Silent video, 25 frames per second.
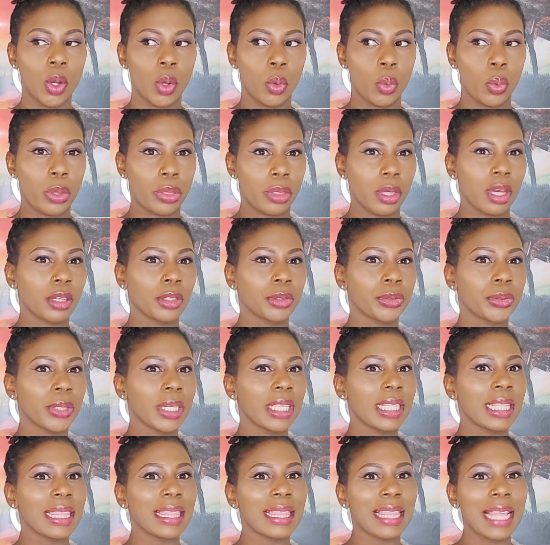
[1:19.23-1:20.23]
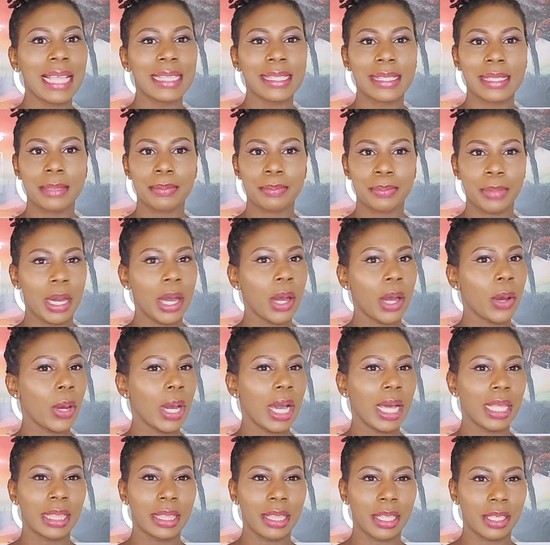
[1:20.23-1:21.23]
with a great lasting power
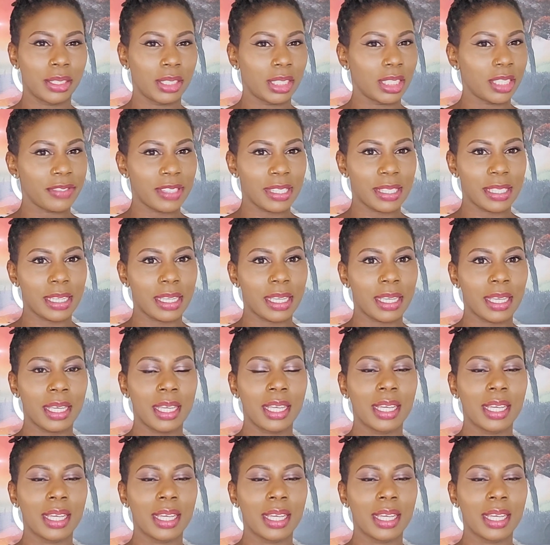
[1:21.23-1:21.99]
and longevity.